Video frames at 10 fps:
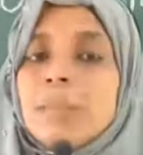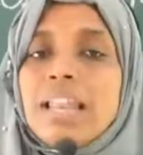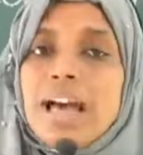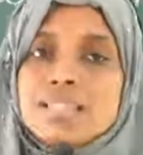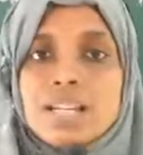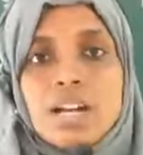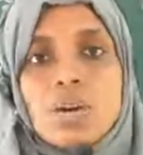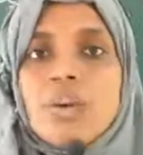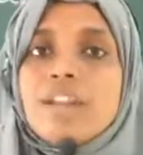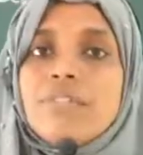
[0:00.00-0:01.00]
last
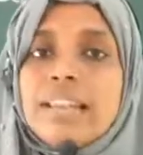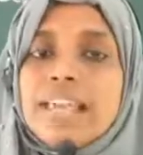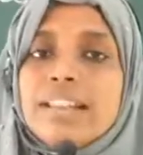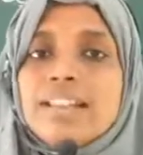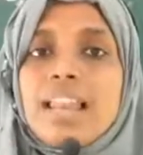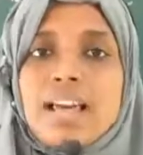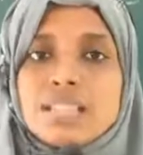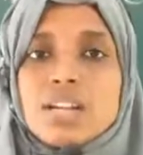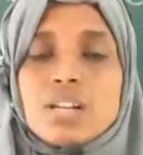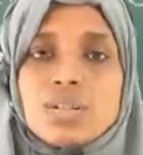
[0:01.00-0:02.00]
electron fill in. The
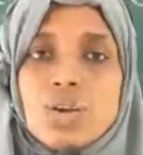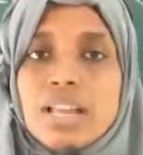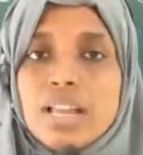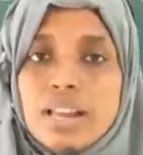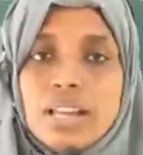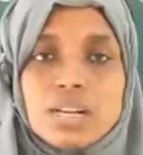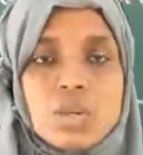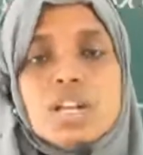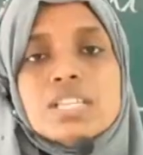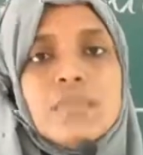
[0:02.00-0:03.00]
last
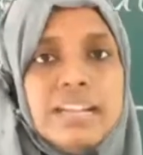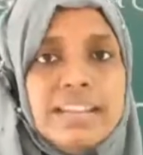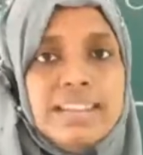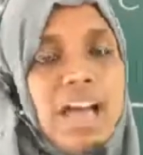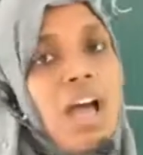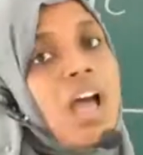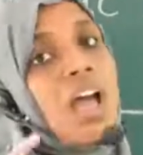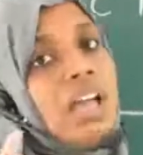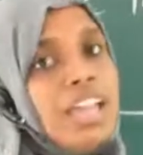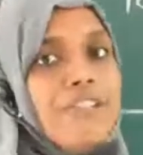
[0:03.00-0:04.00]
electron is filled in the
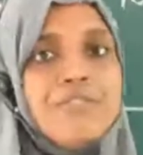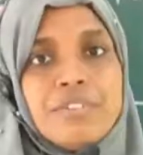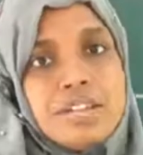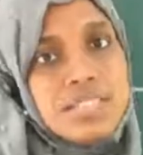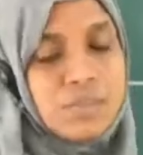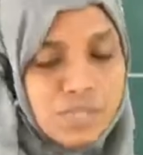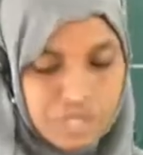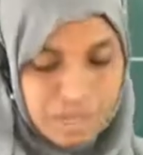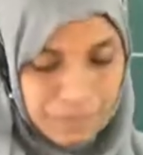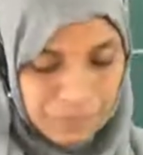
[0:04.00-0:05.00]
F
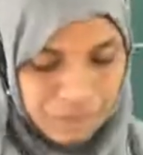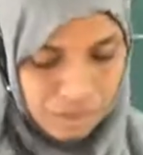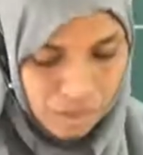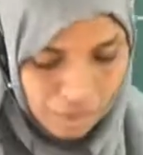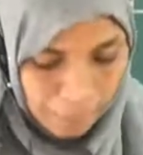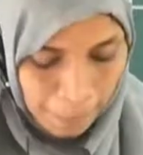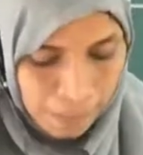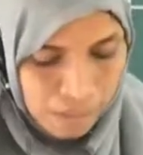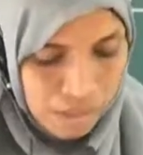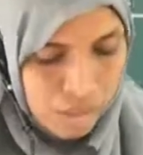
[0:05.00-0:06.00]
subshell.
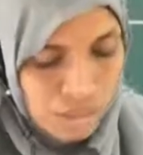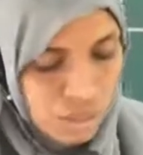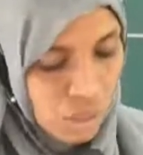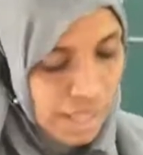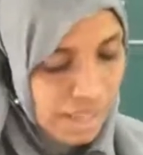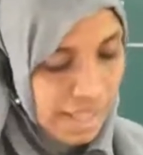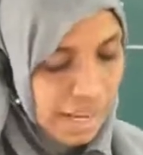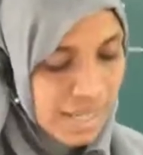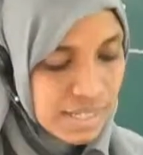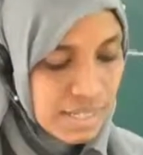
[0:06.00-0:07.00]
So
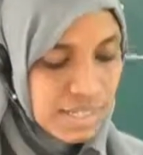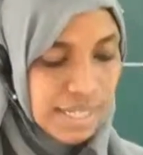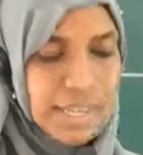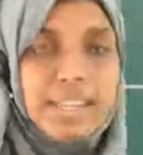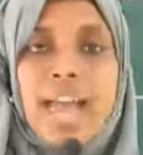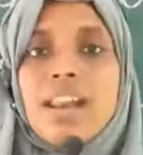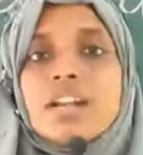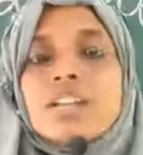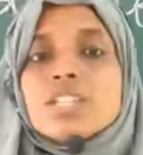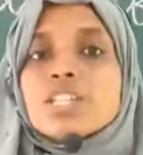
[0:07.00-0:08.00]
there are certain
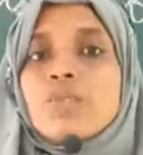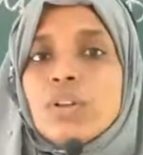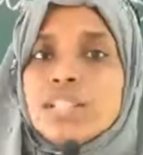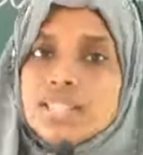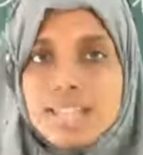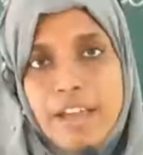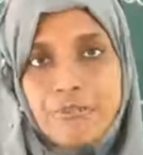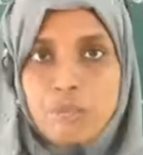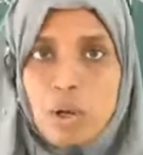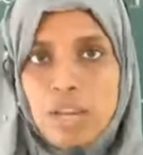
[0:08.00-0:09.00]
characteristics for this
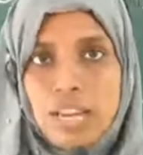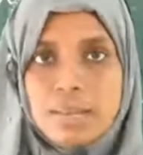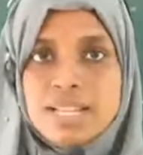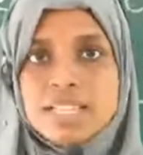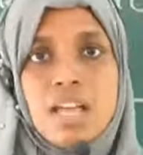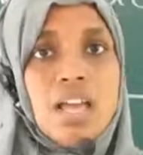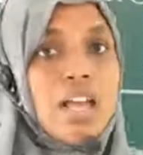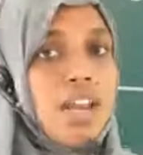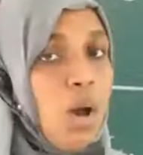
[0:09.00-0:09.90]
F block elements. Now